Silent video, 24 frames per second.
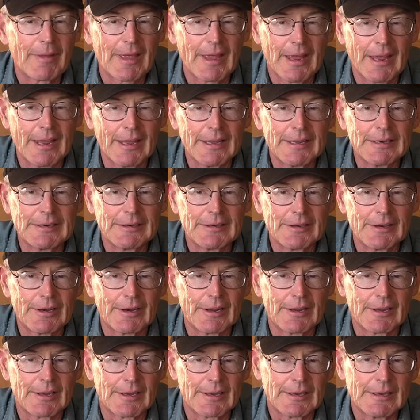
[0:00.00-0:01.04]
And
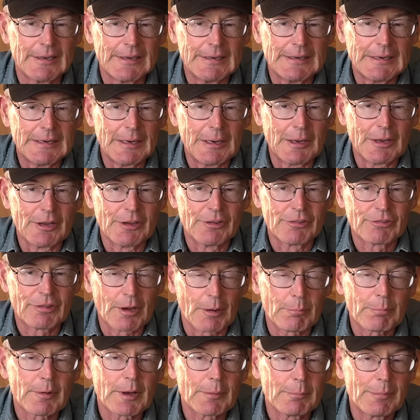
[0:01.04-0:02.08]

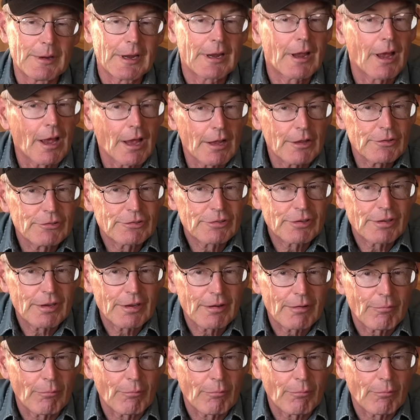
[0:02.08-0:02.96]
simply because